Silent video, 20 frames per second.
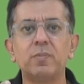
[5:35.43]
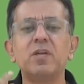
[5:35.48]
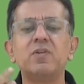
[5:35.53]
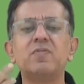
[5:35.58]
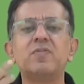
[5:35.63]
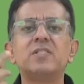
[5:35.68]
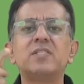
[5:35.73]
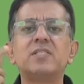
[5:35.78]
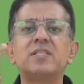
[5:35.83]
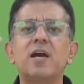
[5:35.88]
he
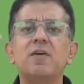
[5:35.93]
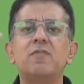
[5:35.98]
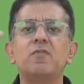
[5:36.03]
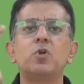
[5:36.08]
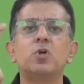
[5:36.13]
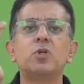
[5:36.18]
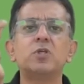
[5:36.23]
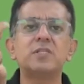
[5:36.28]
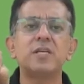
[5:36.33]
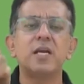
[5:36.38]
will say, I will
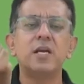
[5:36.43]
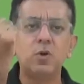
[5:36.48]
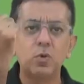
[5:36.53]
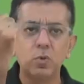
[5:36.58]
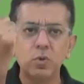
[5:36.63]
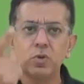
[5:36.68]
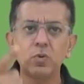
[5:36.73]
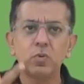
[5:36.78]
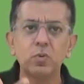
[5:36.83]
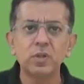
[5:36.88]
not sell
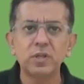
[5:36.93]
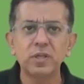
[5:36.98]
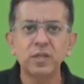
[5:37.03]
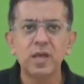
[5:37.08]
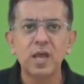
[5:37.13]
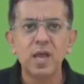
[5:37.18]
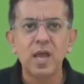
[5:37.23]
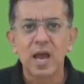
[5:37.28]
to you only.